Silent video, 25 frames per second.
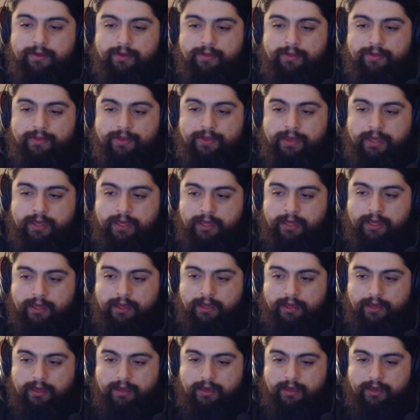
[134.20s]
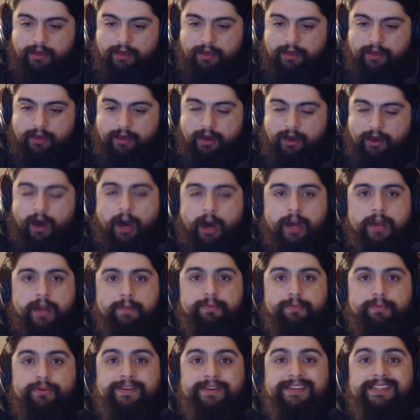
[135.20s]
The
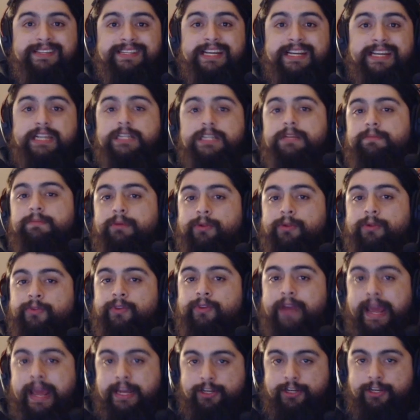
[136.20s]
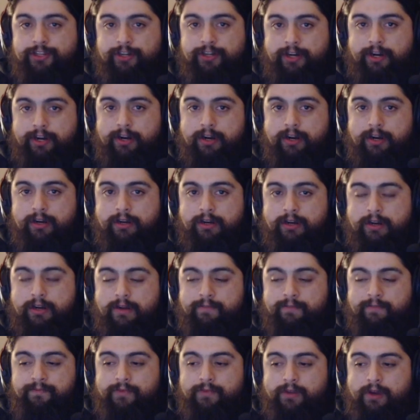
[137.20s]
unpredictable nature
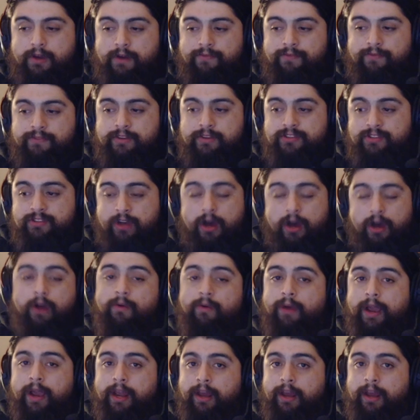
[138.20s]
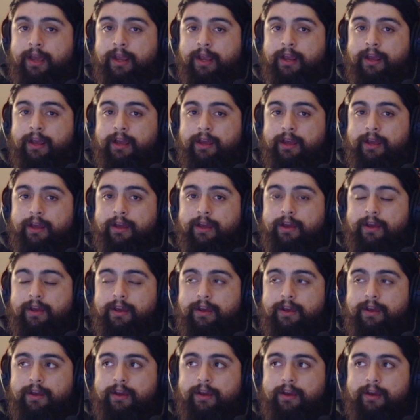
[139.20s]
of the songwriting
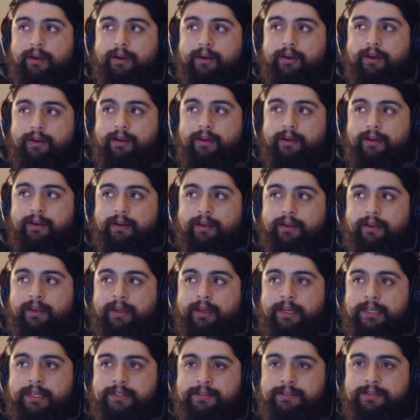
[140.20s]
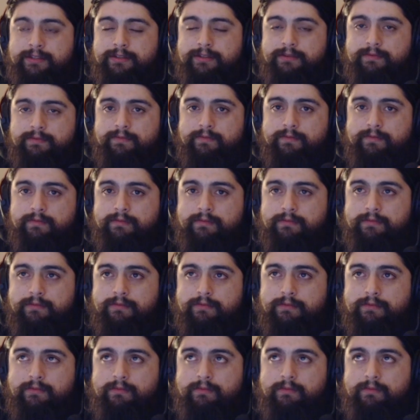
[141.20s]
is
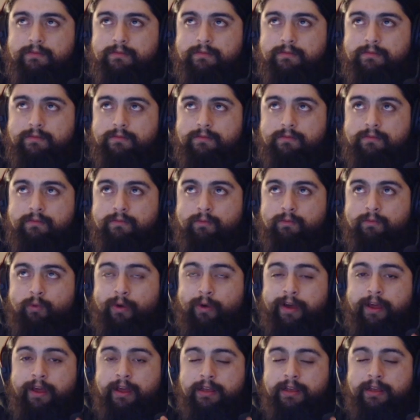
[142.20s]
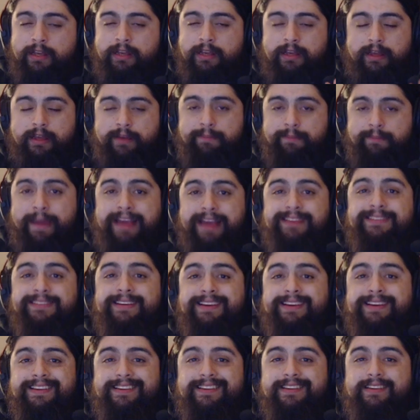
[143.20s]
what it makes
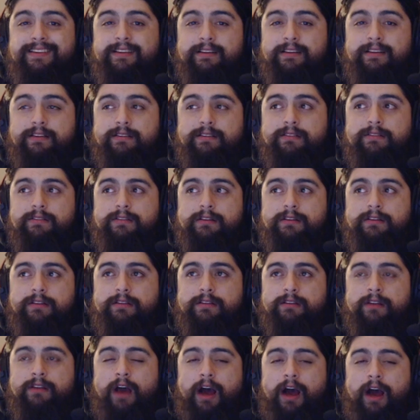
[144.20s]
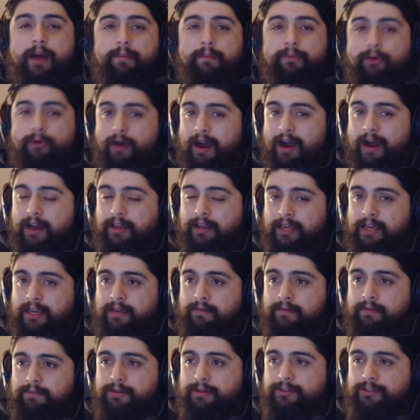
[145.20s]
it not
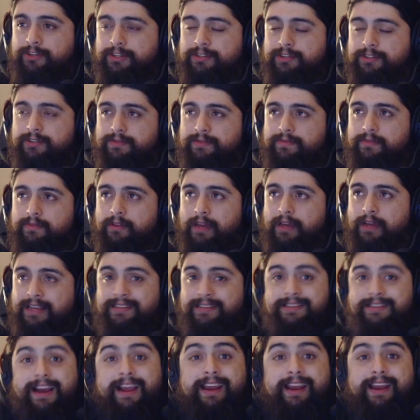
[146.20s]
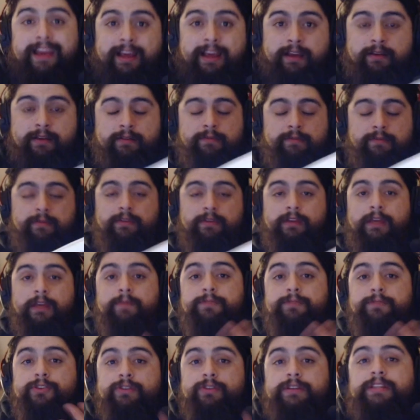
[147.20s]
proggy, but just exciting. It
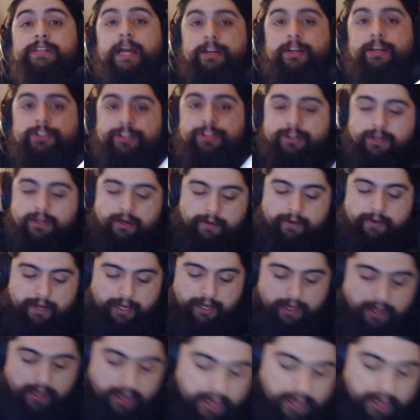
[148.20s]
keeps your attention going.